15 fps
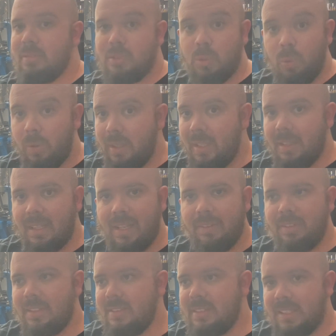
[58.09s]

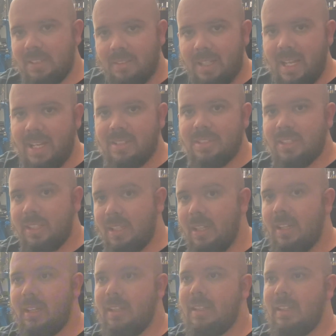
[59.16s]
2011 single action
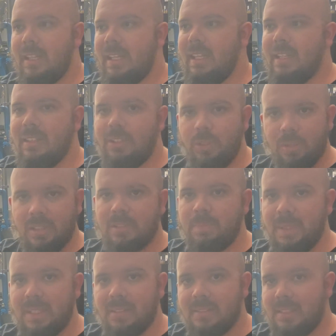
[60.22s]
gun in
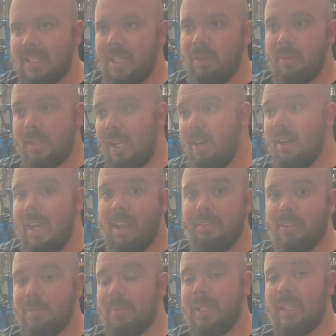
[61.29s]
USPSA without having
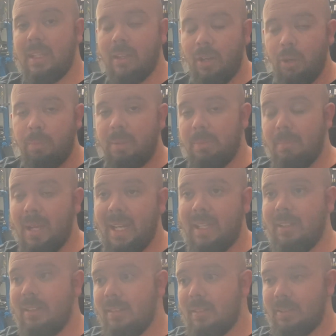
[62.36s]
to be open
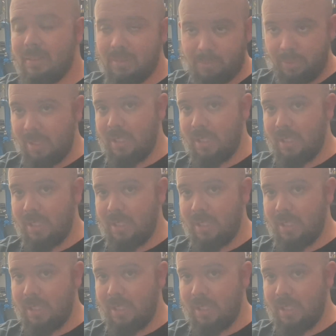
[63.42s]
minor when I